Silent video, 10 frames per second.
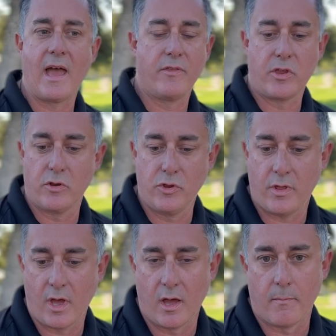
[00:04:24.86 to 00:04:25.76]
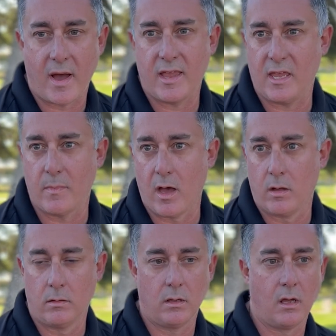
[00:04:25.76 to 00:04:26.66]
they can. My
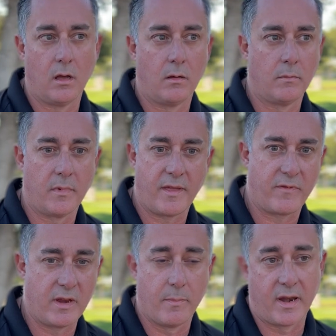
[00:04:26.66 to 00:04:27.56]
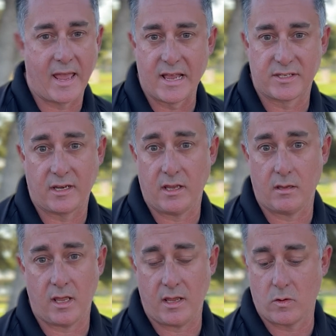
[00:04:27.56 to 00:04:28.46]
email. If anybody has
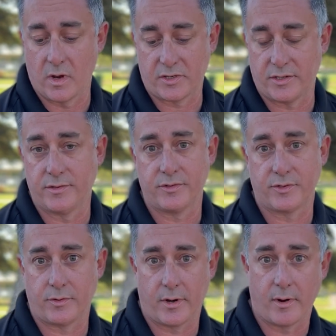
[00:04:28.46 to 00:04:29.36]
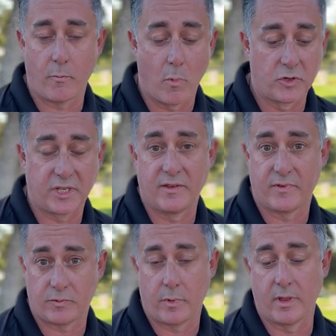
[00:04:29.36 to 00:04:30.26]
any questions, or mostly if
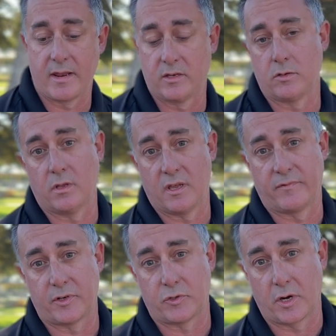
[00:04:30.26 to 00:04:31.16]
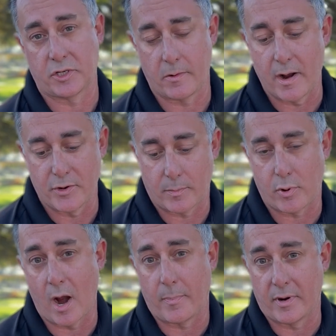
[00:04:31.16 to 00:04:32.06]
it's related to the infrastructure around your
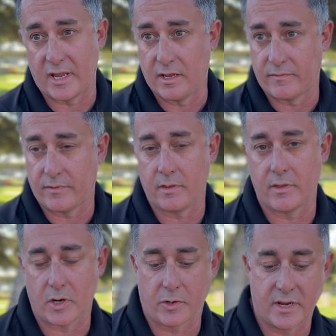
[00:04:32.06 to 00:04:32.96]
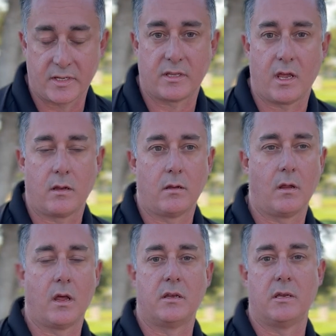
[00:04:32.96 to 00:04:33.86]
property, if any of the creeks that
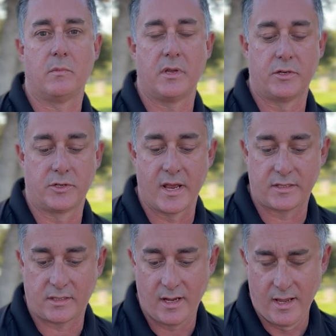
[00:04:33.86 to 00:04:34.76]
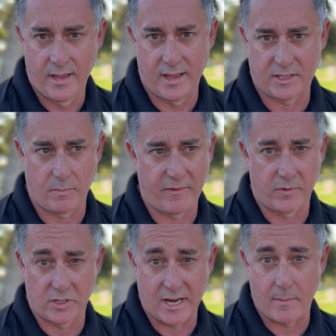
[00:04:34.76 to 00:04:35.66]
need to be addressed, it's my
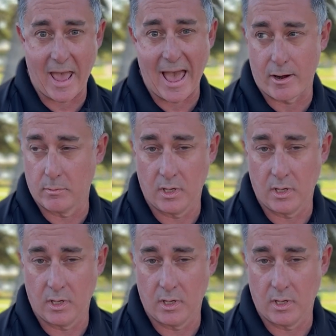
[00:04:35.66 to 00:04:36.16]
first name, Adam,